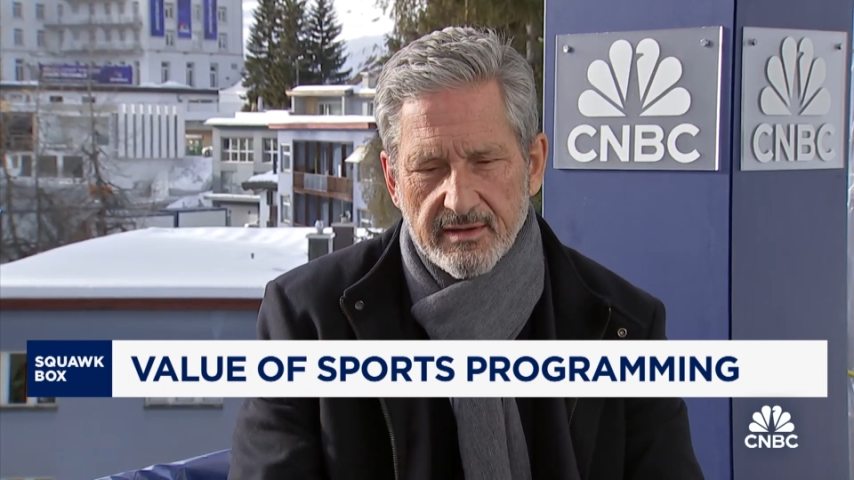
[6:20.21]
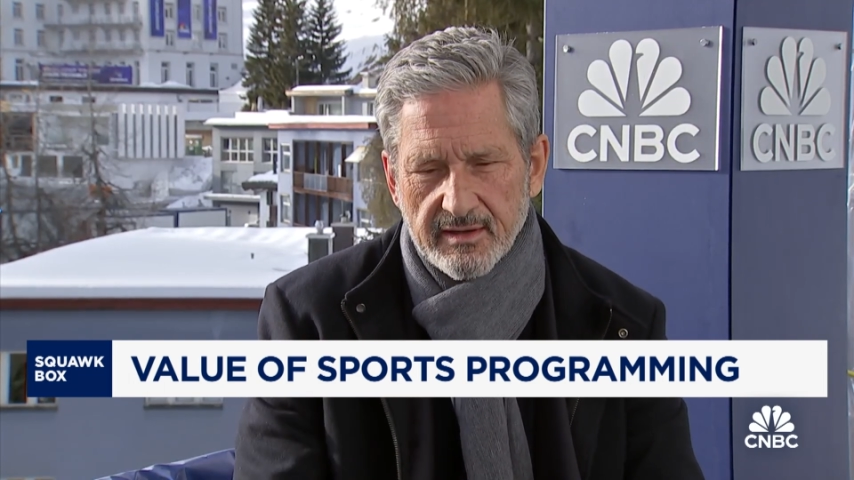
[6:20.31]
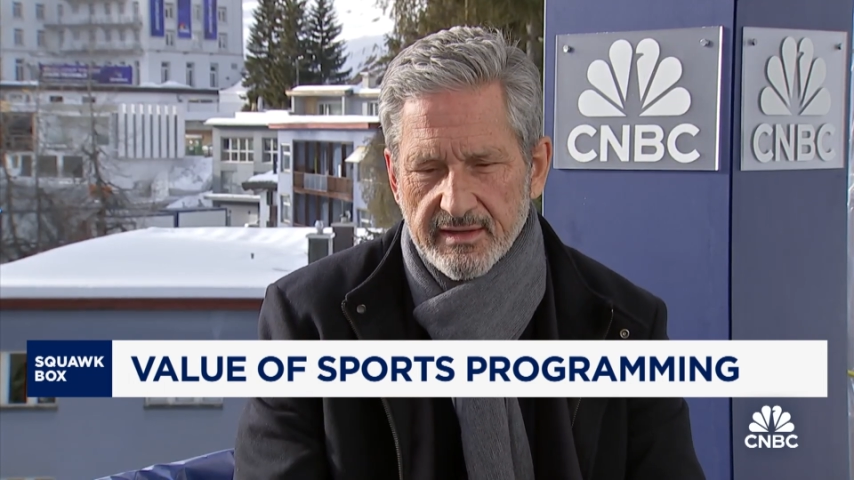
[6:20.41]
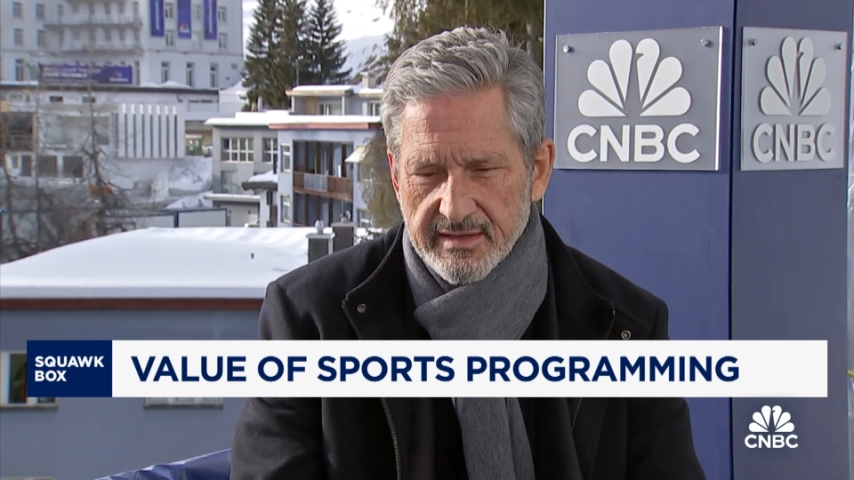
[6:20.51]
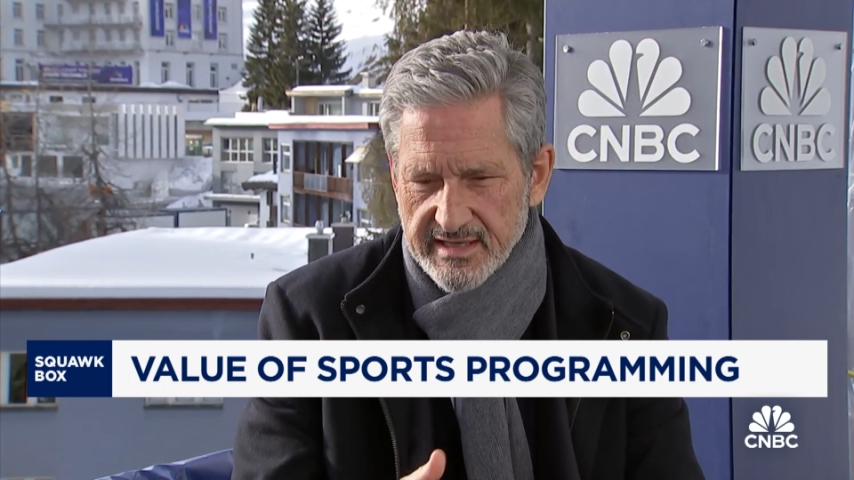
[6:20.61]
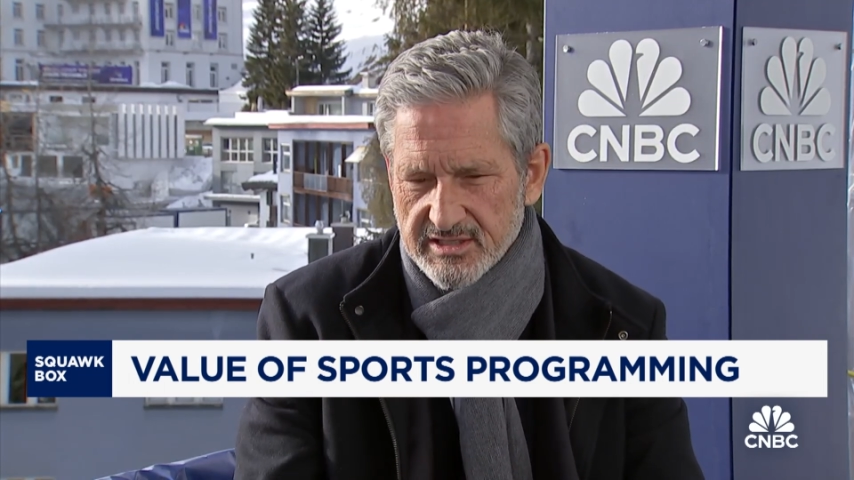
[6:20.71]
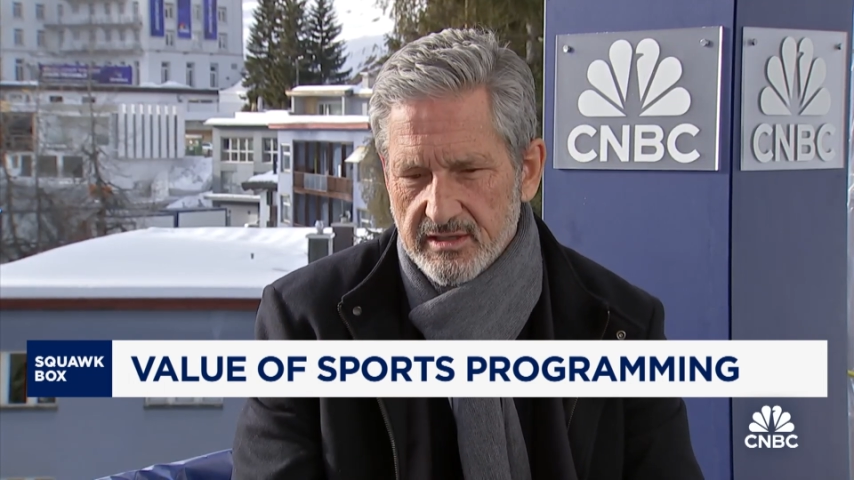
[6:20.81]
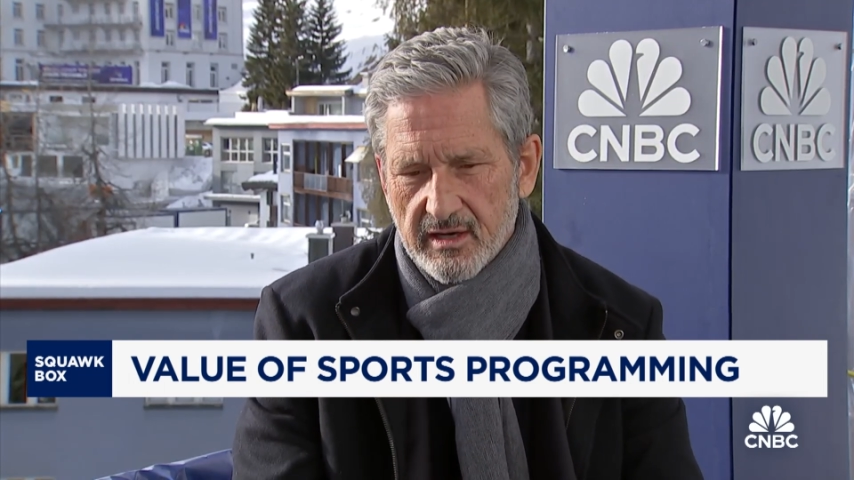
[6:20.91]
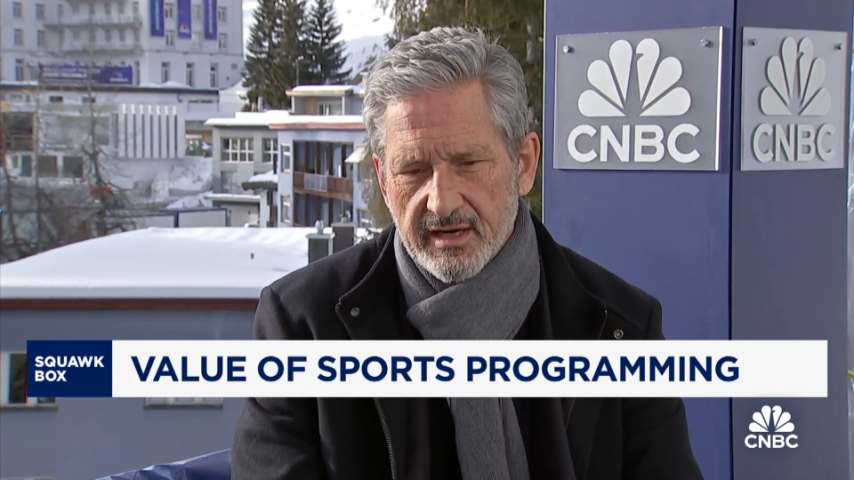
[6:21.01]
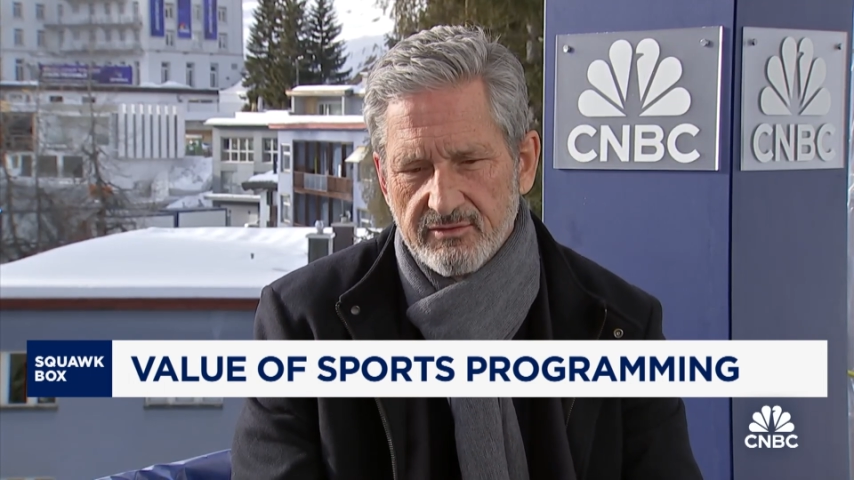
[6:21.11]

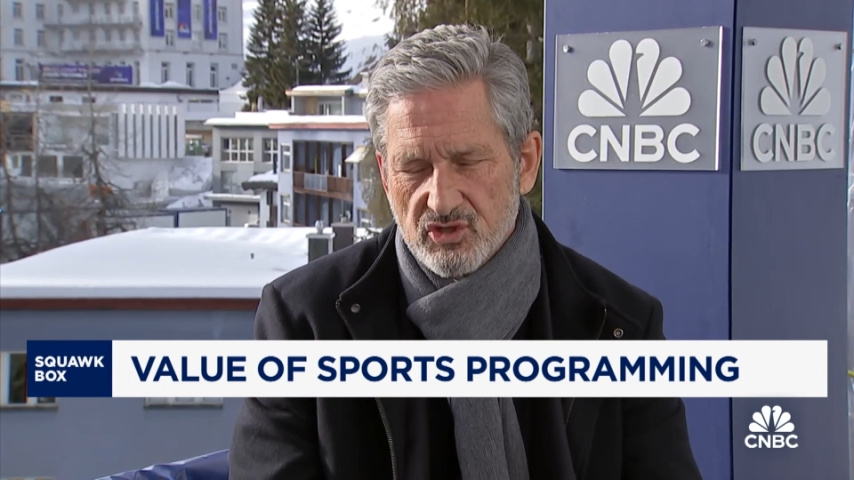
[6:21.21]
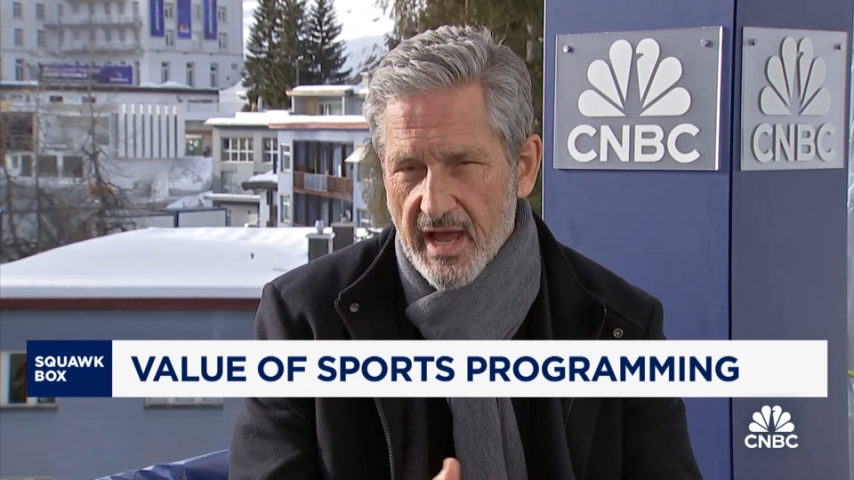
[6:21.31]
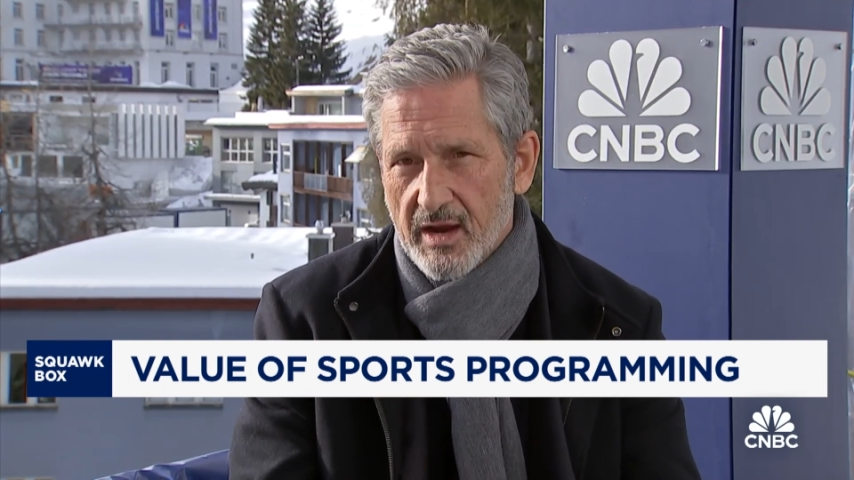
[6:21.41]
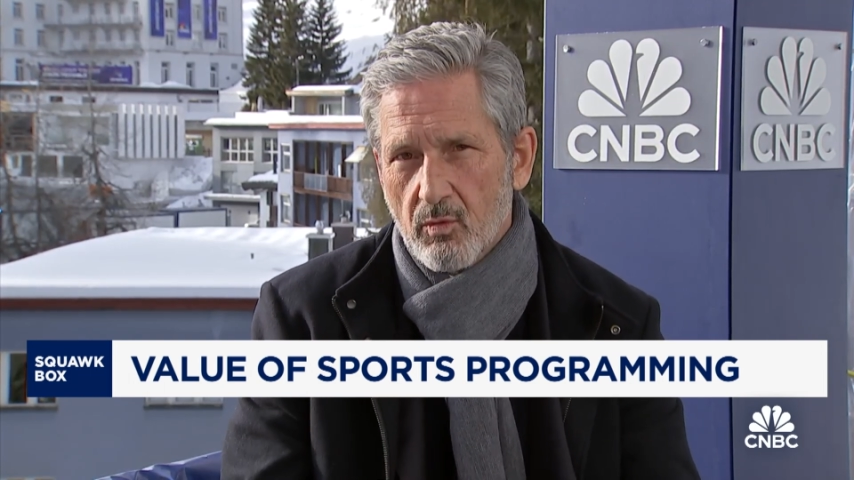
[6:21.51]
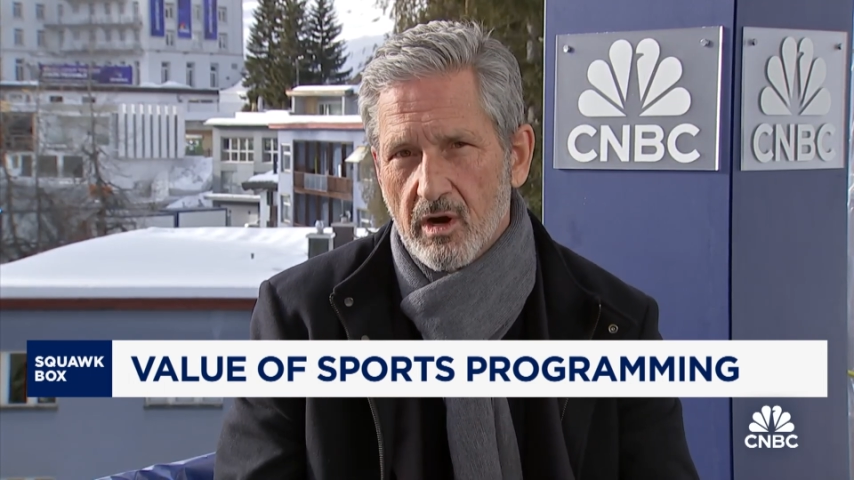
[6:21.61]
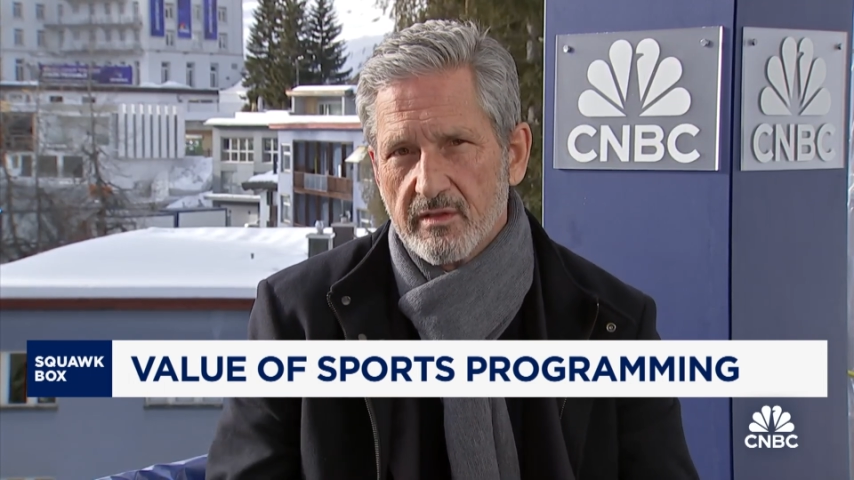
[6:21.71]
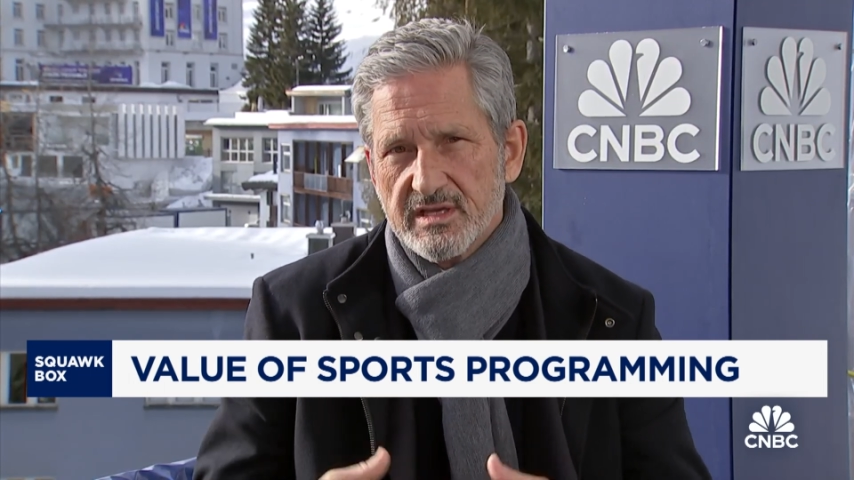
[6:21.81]
Nissan, Jaguar.